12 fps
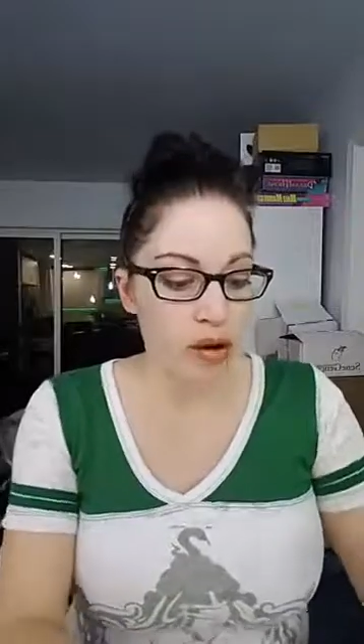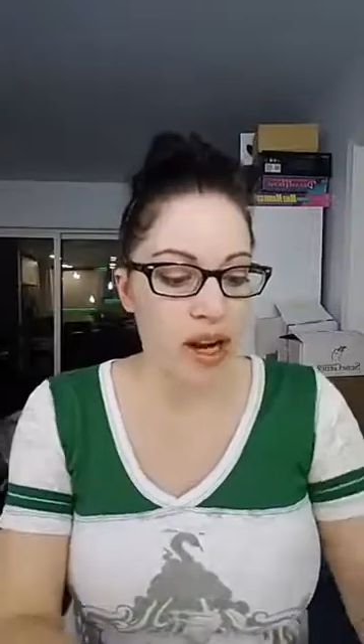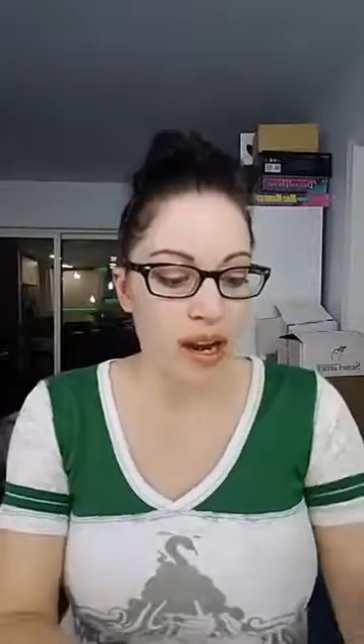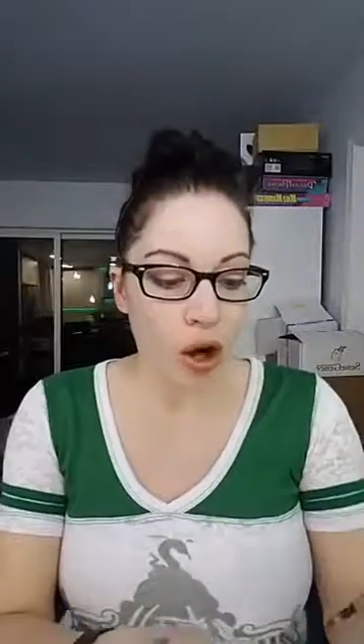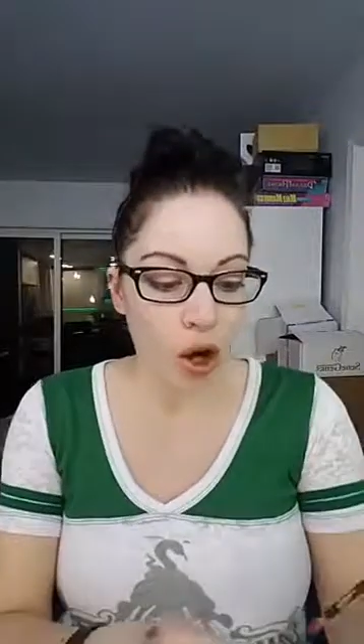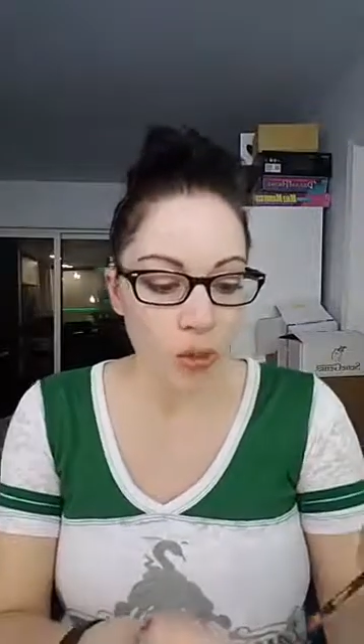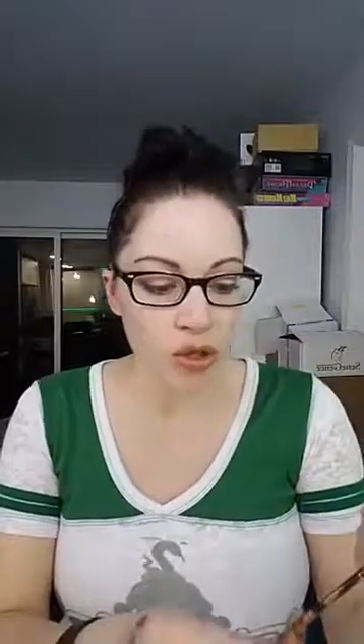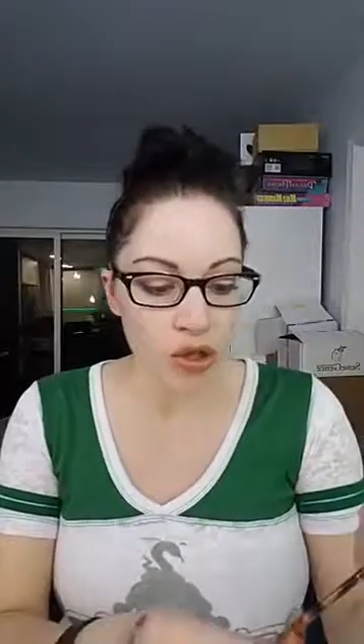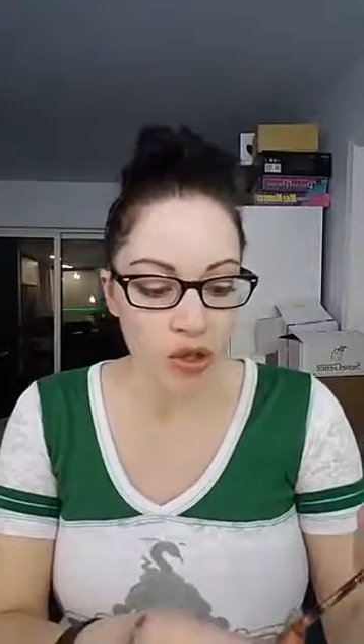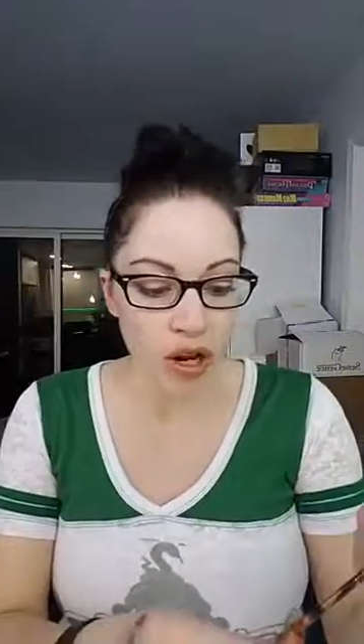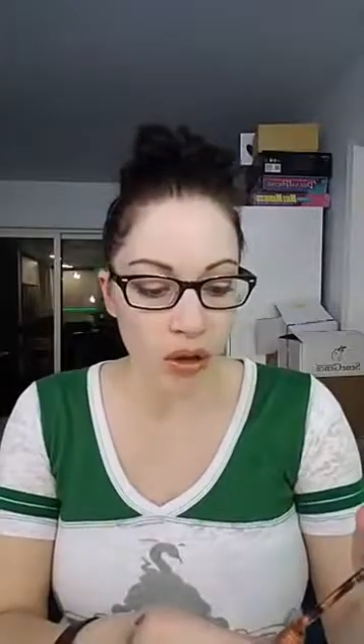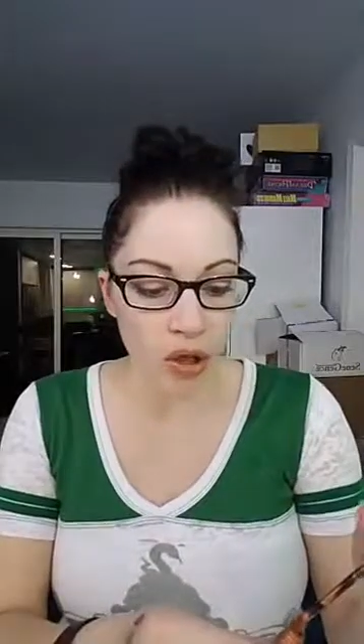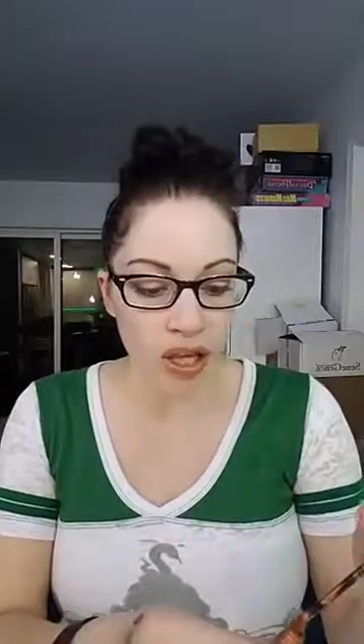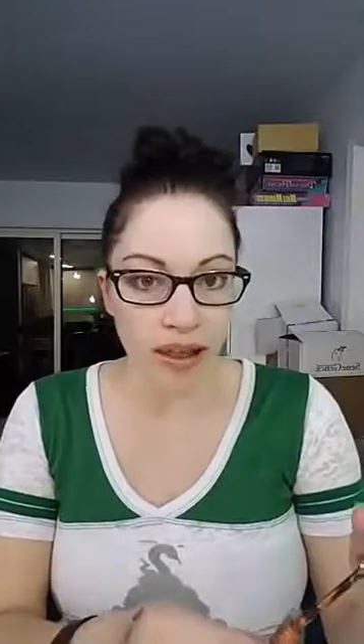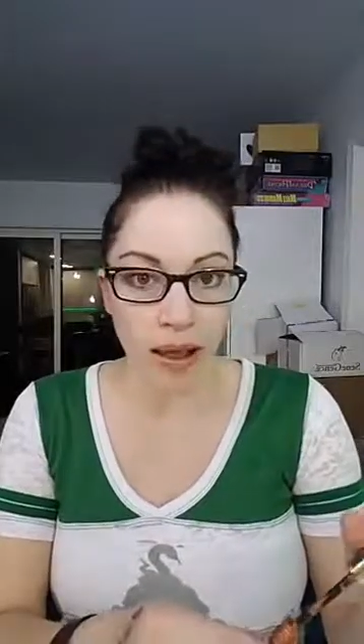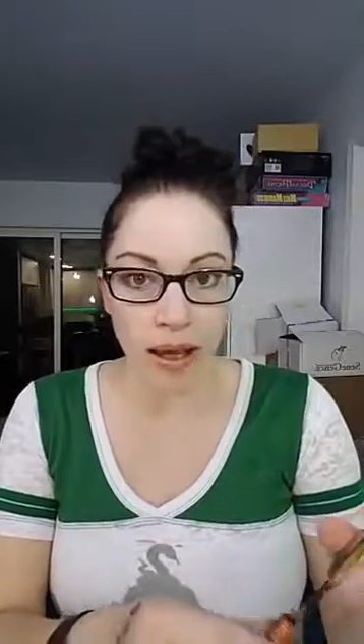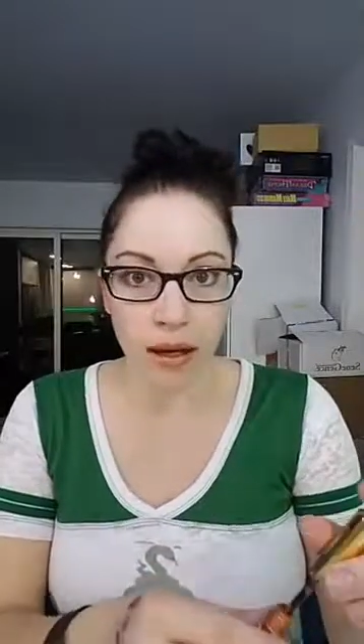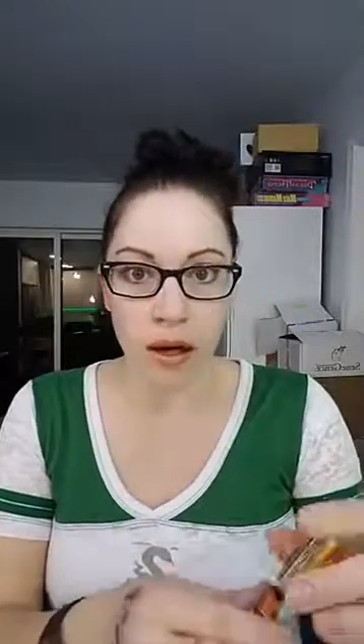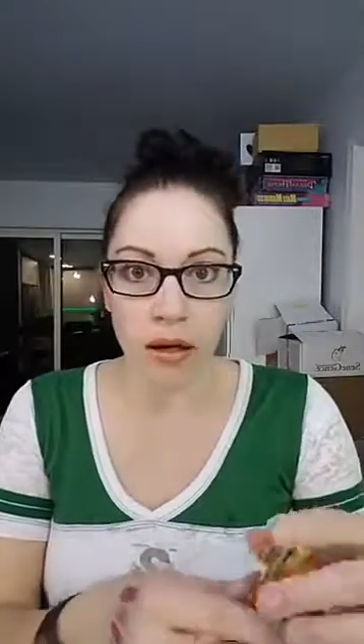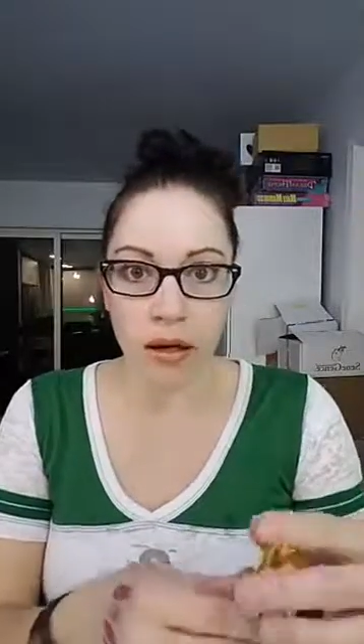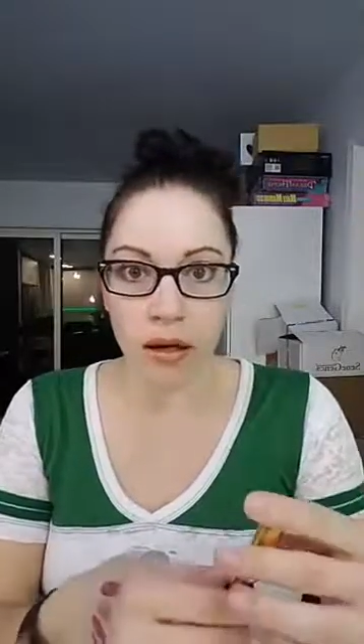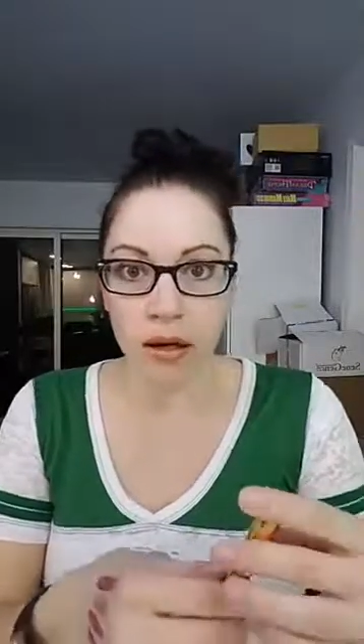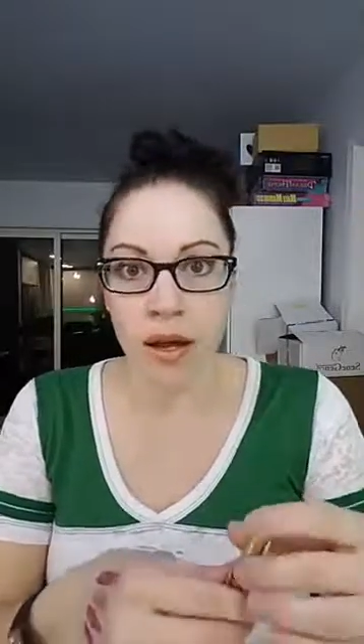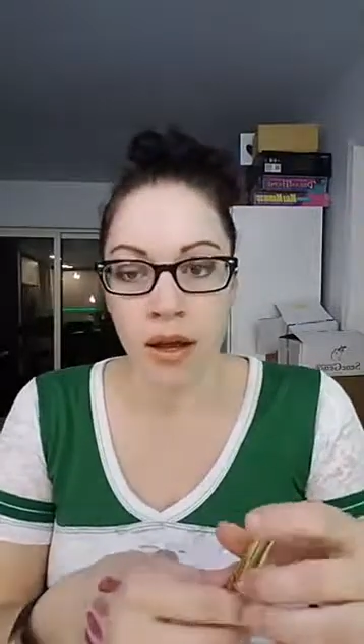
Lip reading: and it almost turned out looking like our